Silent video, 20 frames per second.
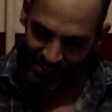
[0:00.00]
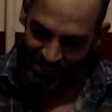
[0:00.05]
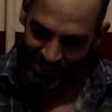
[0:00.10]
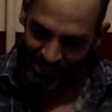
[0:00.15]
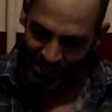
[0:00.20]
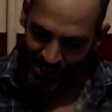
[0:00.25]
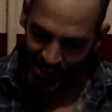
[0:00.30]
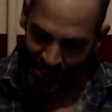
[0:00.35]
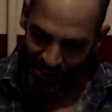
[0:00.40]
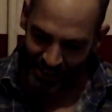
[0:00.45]

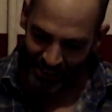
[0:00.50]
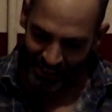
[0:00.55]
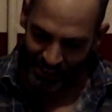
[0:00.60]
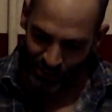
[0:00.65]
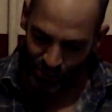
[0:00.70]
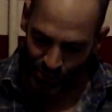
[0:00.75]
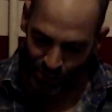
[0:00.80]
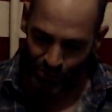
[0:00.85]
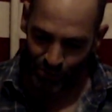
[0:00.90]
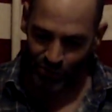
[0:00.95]
Security
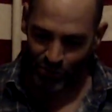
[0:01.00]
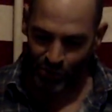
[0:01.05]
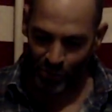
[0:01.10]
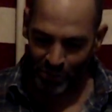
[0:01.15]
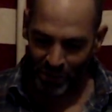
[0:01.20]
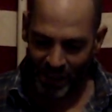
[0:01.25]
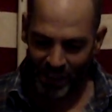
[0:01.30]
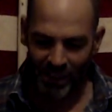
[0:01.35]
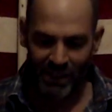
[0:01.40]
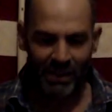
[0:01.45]
used to
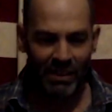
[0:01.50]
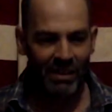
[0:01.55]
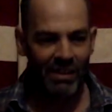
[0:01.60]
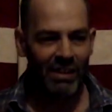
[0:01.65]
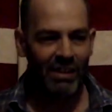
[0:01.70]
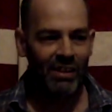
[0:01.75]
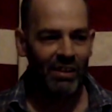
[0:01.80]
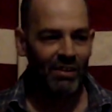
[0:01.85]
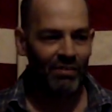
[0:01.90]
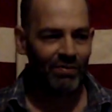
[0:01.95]
be
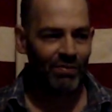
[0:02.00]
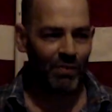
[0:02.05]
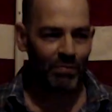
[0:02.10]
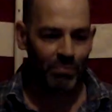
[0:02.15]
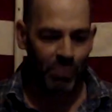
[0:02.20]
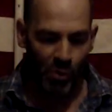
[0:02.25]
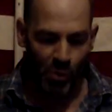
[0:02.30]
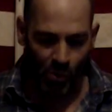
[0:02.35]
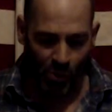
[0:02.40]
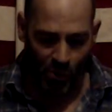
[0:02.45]
for
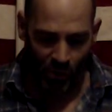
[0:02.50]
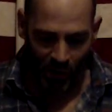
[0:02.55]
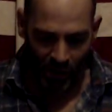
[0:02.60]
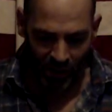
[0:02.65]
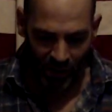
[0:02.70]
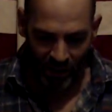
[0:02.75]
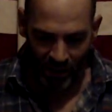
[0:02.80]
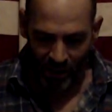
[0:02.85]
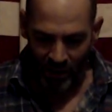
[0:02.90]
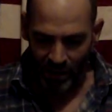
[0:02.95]
poor
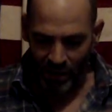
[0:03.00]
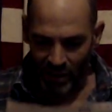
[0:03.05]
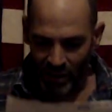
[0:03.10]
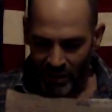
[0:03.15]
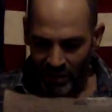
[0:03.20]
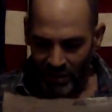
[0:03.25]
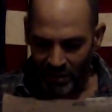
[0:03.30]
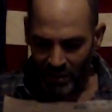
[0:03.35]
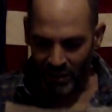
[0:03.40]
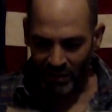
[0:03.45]

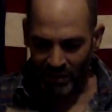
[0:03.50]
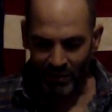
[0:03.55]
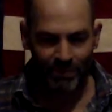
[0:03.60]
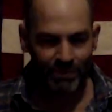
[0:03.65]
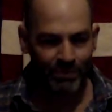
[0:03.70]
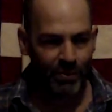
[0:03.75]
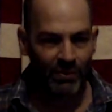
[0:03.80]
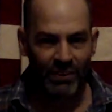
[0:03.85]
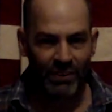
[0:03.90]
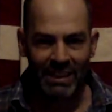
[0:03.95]
and
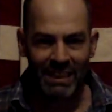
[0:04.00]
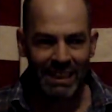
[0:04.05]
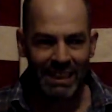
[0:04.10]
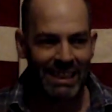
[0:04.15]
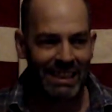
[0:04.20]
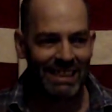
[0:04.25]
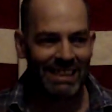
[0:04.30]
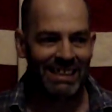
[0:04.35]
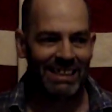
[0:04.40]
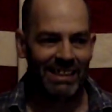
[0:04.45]
for the
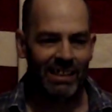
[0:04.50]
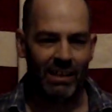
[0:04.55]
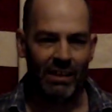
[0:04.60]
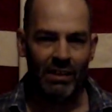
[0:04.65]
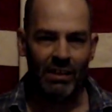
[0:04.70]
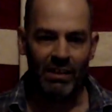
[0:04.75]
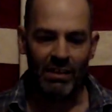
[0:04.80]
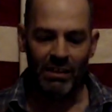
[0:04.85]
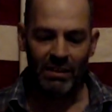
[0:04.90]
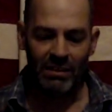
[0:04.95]
needy.
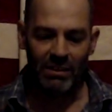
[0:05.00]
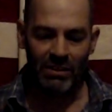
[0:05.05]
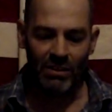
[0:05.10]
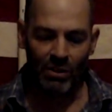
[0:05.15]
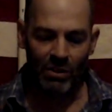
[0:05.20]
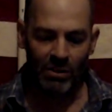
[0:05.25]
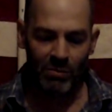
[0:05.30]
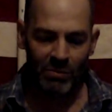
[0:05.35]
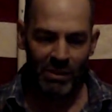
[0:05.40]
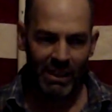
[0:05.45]
You know
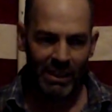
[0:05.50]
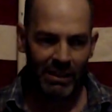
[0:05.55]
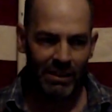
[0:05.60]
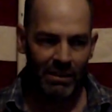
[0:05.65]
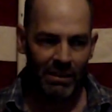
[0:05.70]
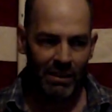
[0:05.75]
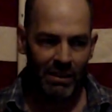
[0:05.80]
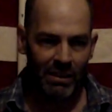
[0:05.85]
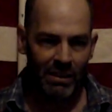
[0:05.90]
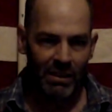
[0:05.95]
what I
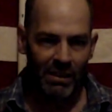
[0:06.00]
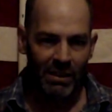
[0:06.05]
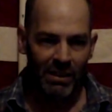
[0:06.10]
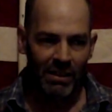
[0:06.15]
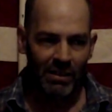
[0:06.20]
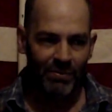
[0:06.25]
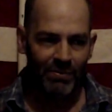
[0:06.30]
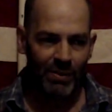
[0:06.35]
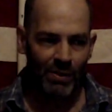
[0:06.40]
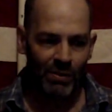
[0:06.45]
mean?
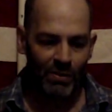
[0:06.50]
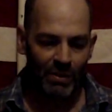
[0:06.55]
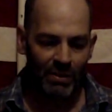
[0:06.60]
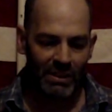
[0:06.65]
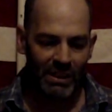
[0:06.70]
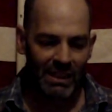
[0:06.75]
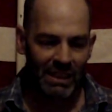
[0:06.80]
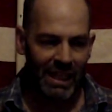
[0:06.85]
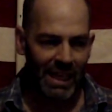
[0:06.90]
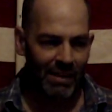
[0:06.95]
If you
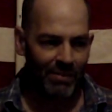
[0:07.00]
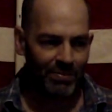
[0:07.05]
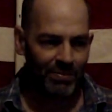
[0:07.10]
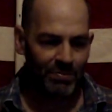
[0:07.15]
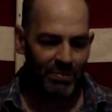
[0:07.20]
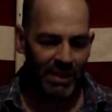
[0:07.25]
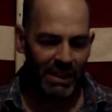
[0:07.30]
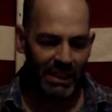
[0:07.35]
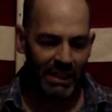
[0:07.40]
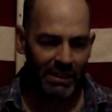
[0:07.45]
didn't have
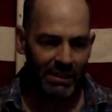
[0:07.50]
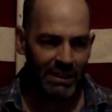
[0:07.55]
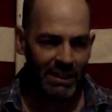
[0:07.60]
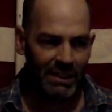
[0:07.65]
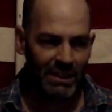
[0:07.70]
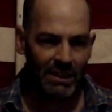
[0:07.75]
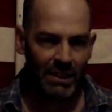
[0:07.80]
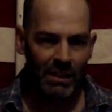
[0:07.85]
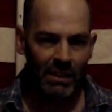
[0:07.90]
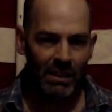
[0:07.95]

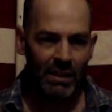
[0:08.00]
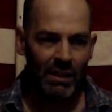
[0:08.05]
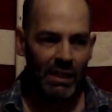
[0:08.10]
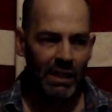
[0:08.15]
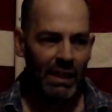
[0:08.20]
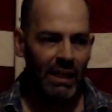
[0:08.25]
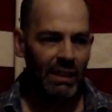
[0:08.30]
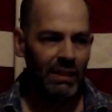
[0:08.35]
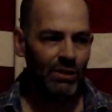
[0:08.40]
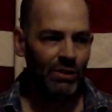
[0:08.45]
kids
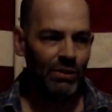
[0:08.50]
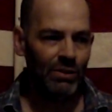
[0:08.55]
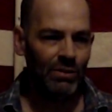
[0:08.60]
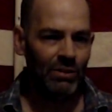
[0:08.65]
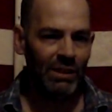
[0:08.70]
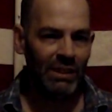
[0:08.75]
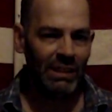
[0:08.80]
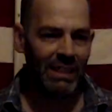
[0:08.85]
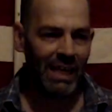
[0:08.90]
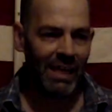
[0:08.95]
and you
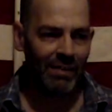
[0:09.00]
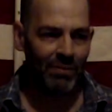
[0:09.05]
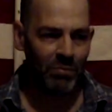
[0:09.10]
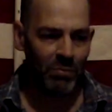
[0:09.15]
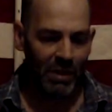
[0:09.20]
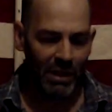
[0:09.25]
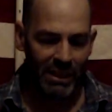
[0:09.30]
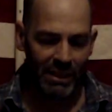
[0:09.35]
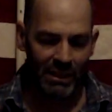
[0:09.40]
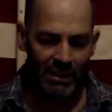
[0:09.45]
didn't have
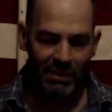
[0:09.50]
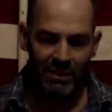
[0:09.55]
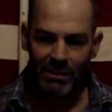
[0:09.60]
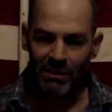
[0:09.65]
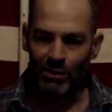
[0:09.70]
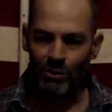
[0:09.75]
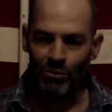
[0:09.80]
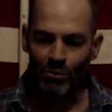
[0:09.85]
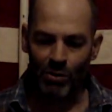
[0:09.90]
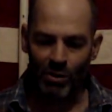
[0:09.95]
money,
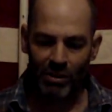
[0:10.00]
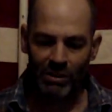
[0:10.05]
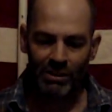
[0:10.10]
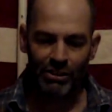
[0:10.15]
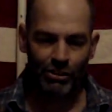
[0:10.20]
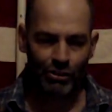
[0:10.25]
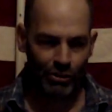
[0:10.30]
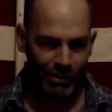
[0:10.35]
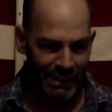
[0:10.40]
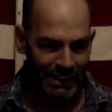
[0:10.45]
you were on the
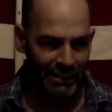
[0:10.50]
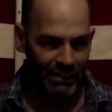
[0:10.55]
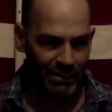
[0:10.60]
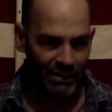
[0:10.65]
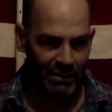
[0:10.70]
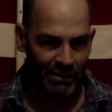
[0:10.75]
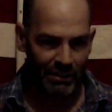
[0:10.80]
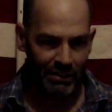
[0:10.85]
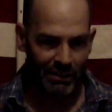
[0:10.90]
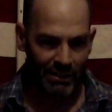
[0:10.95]

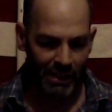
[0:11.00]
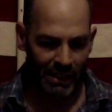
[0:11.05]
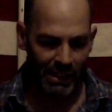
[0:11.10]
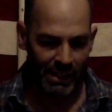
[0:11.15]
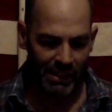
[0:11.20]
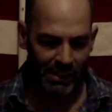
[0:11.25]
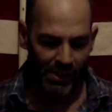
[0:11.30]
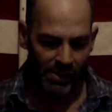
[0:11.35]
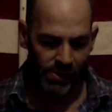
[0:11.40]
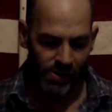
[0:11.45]
streets,
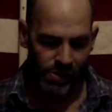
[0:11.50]
right?